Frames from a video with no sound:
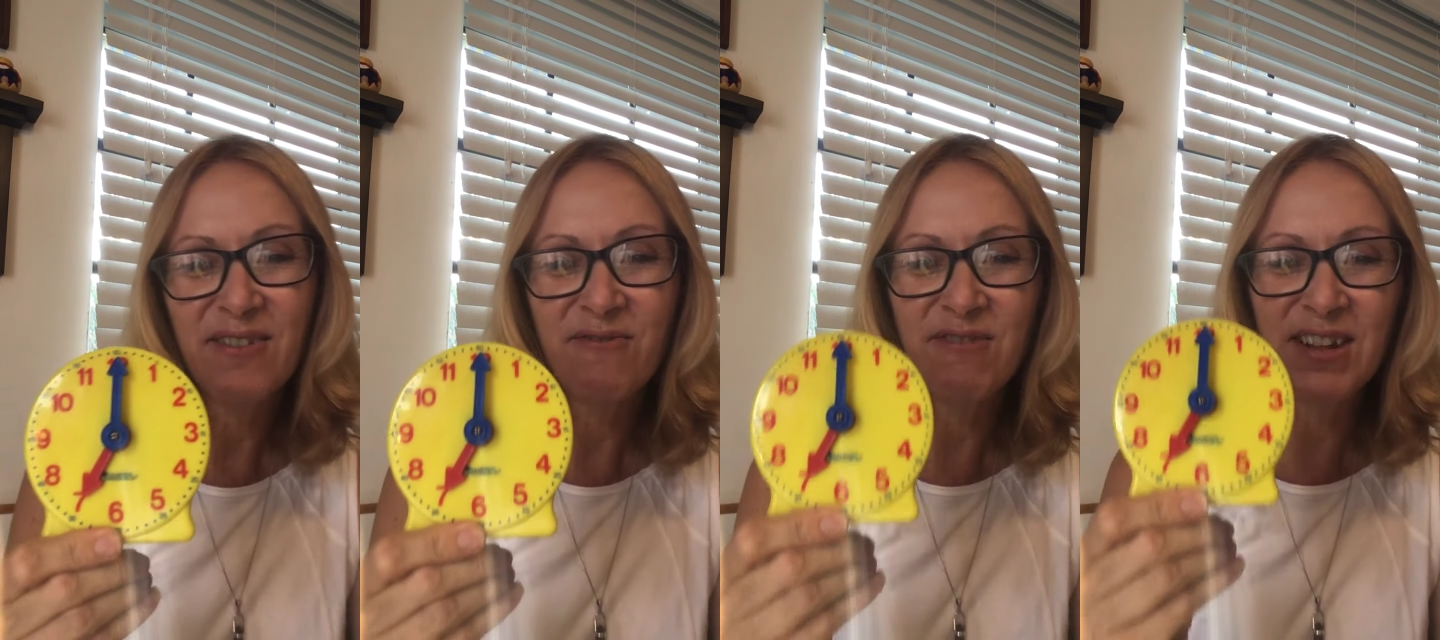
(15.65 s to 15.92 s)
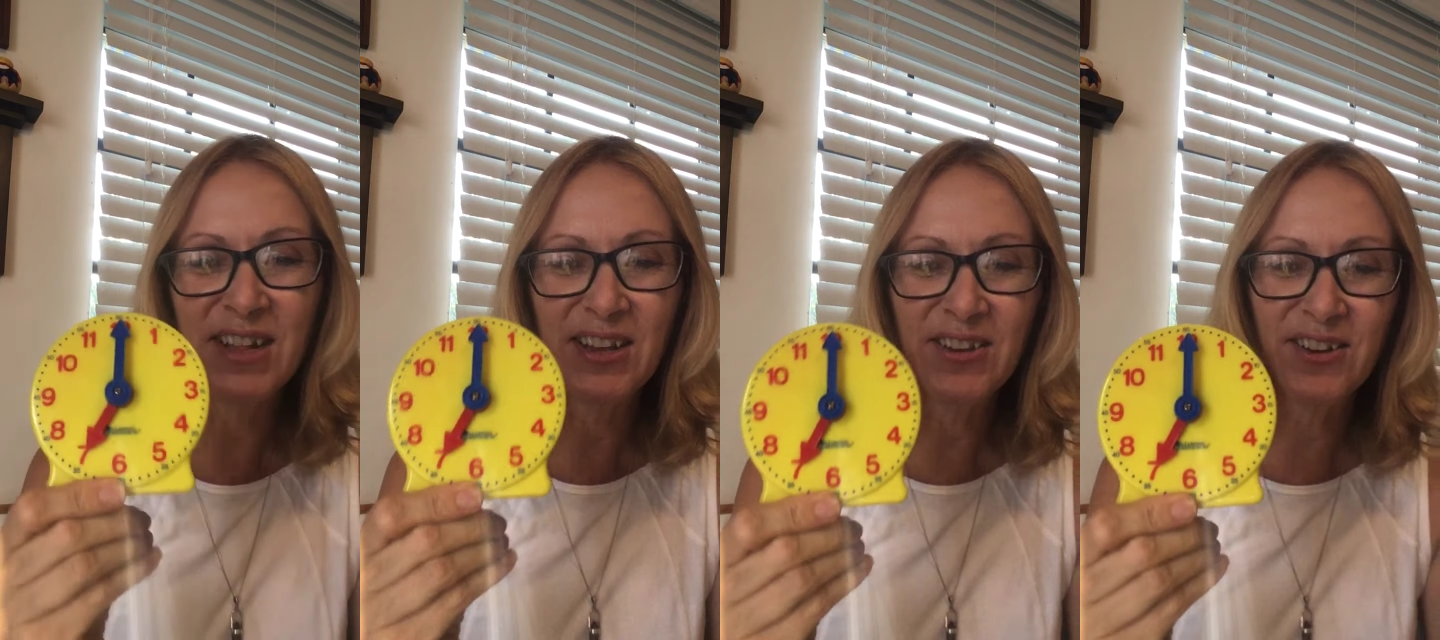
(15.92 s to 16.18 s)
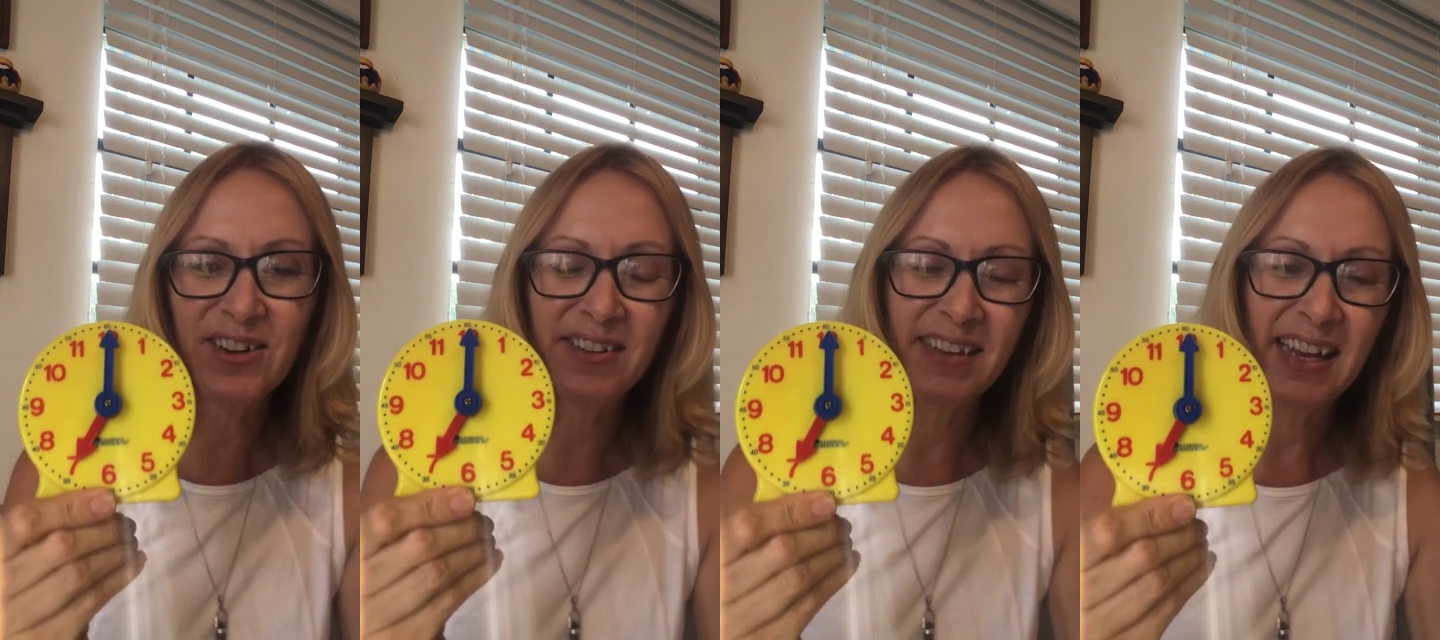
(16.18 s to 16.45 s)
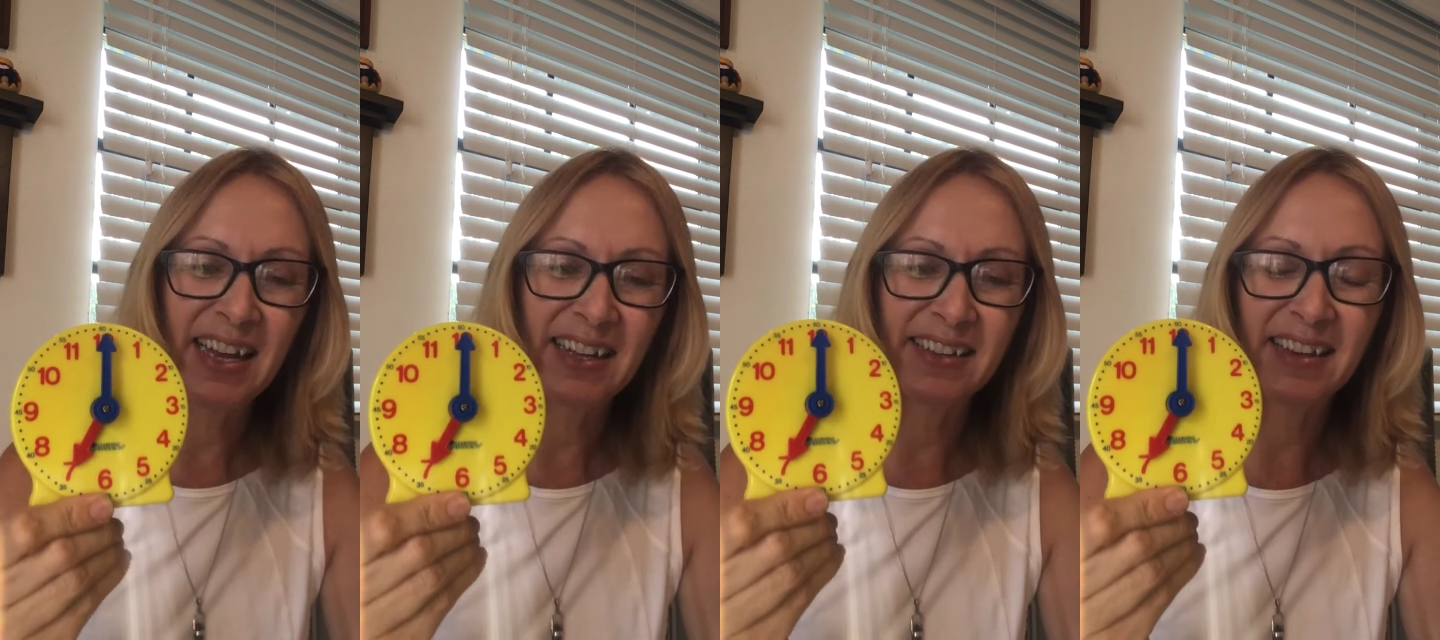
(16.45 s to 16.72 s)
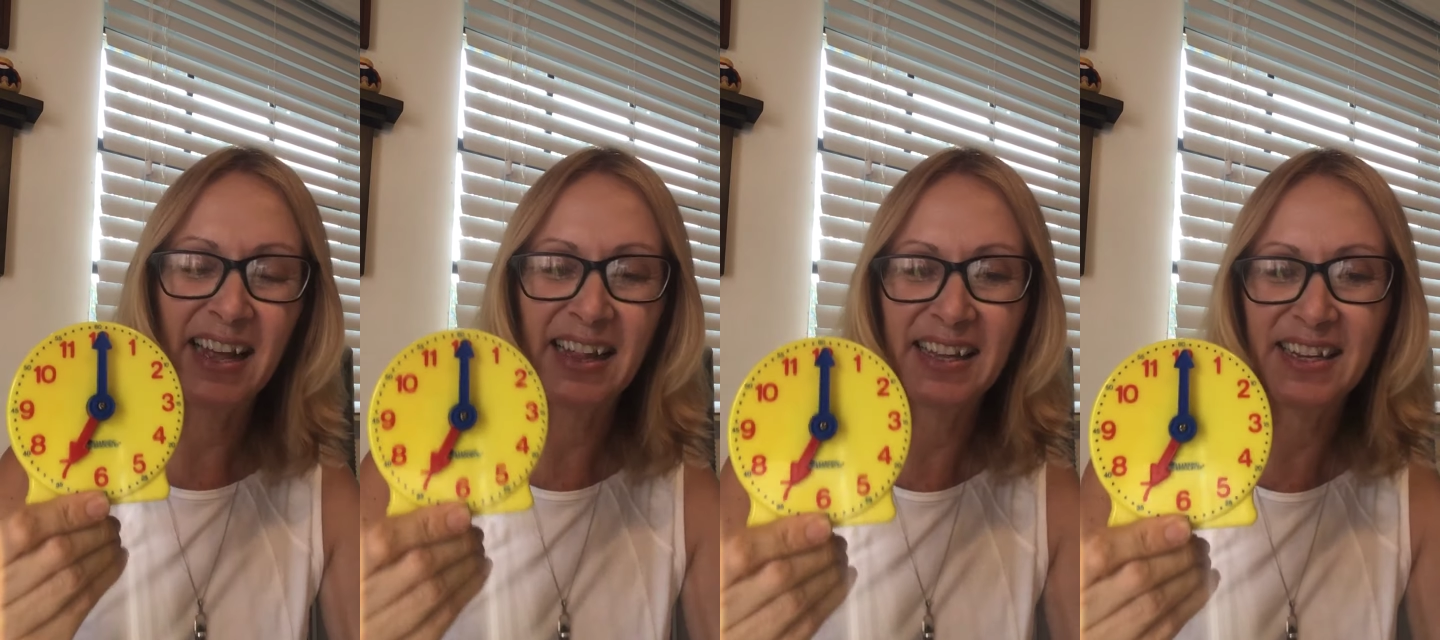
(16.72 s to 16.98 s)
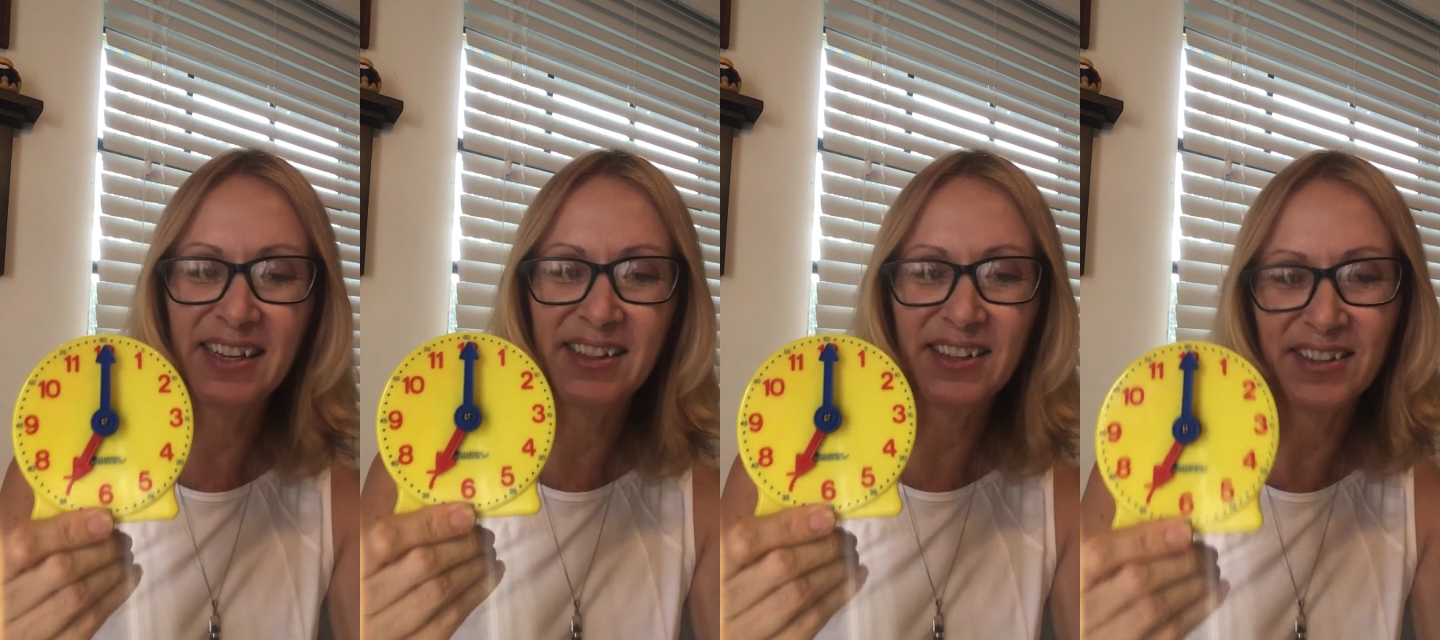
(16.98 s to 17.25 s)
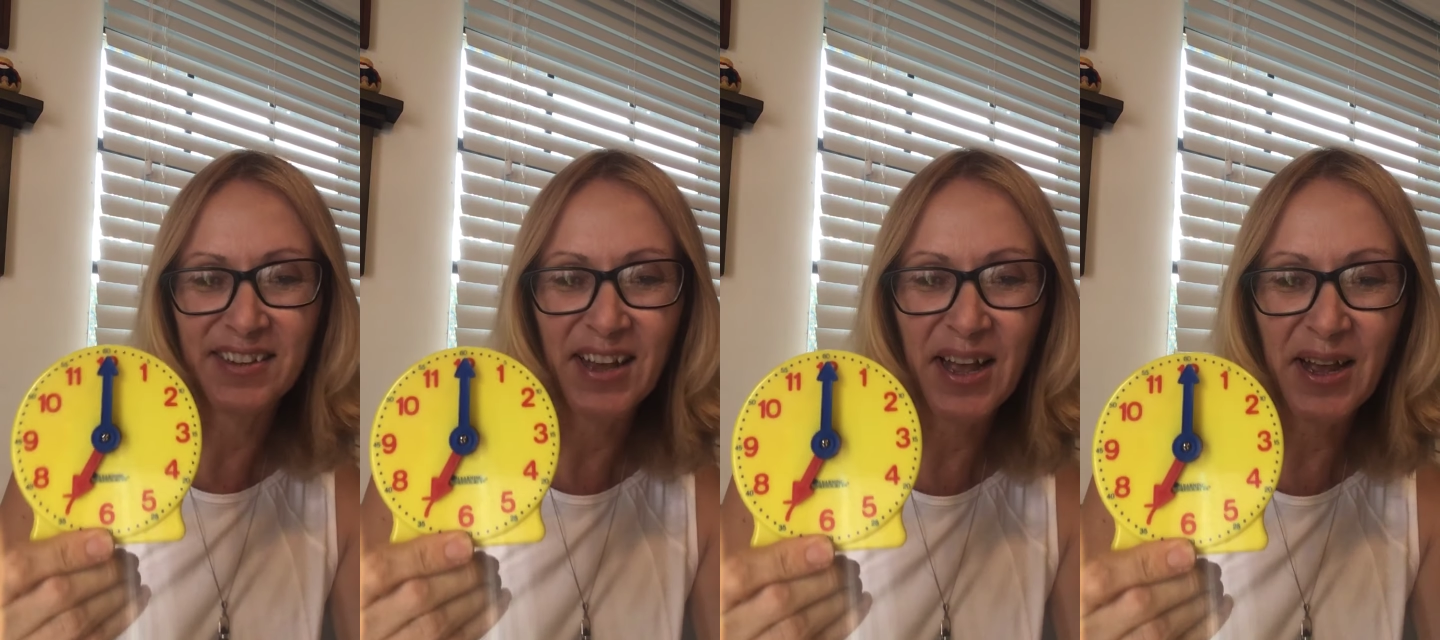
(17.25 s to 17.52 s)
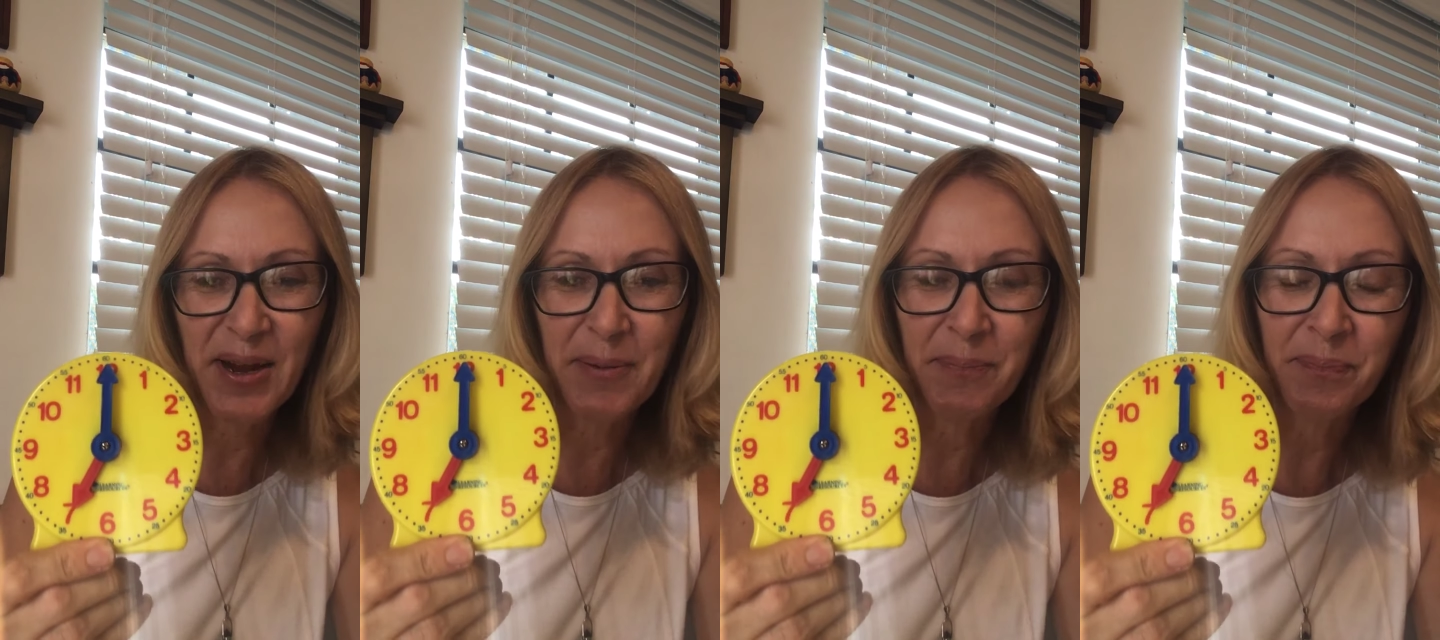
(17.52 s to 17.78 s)
really good at telling the
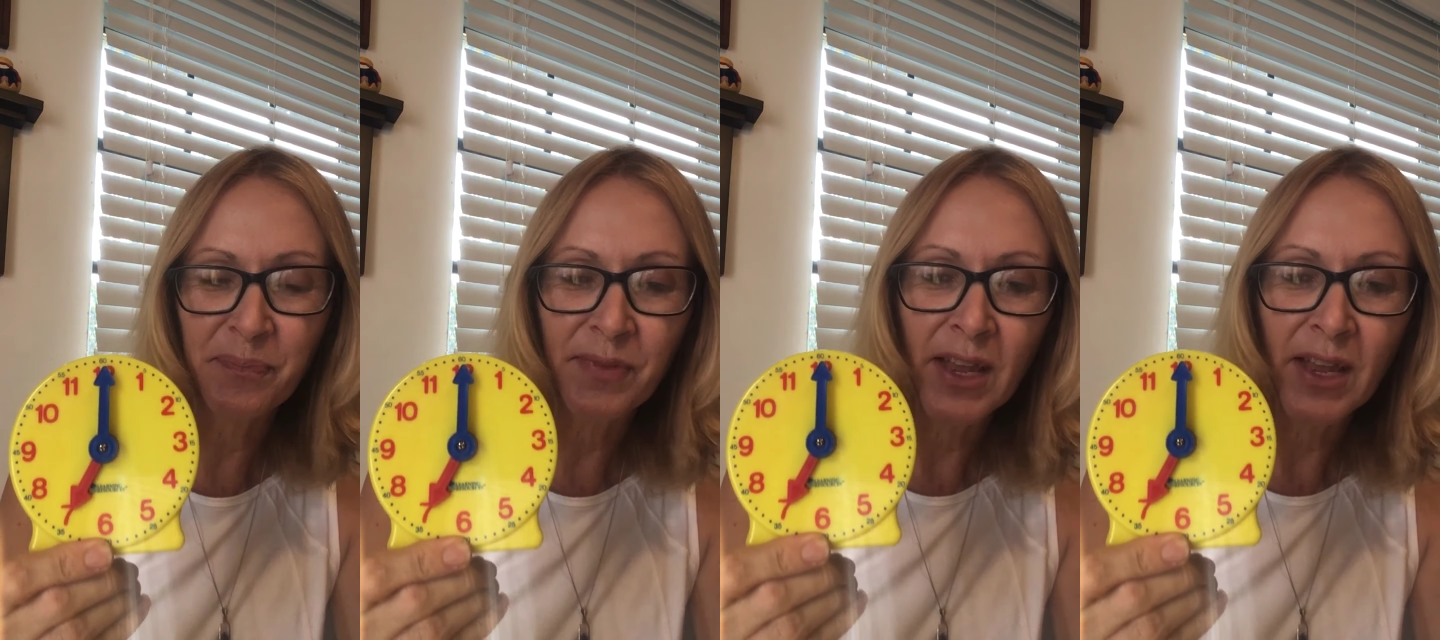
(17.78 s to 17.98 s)
time.